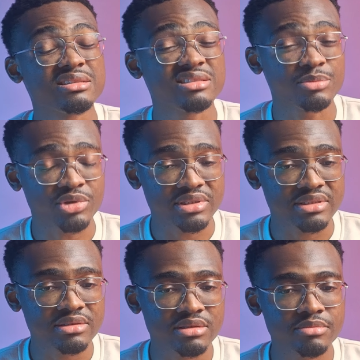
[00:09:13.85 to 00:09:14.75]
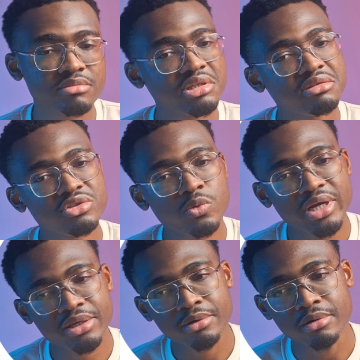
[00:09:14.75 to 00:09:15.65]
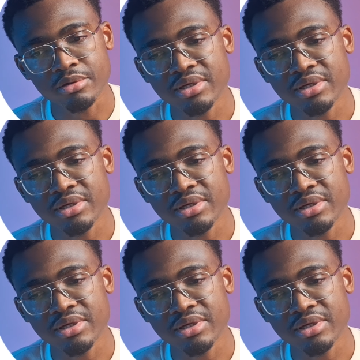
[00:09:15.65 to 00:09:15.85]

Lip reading: a simple system, but it's quite good.